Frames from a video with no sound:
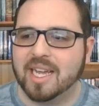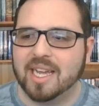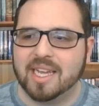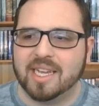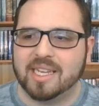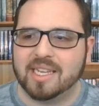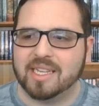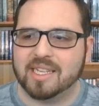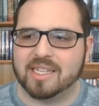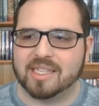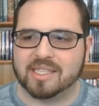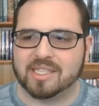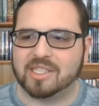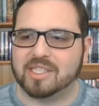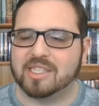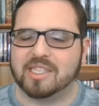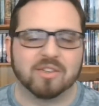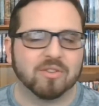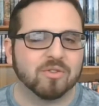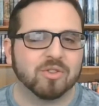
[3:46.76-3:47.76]
it's
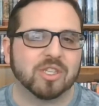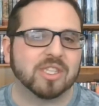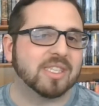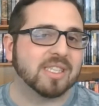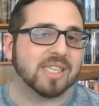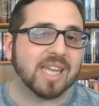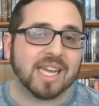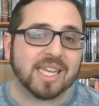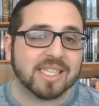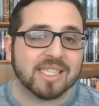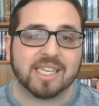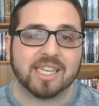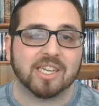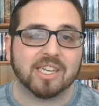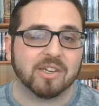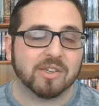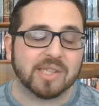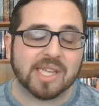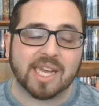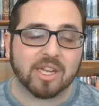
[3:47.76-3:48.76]
still just nice to
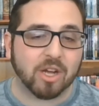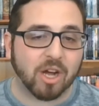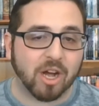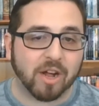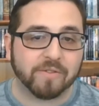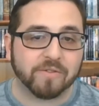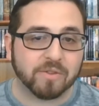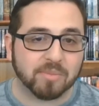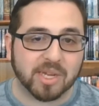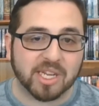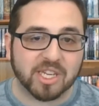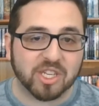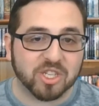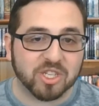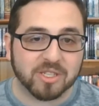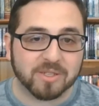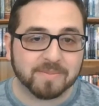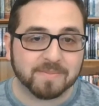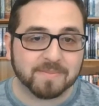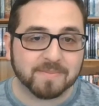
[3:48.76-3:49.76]
hear that
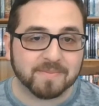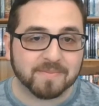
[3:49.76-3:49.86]
confirmation.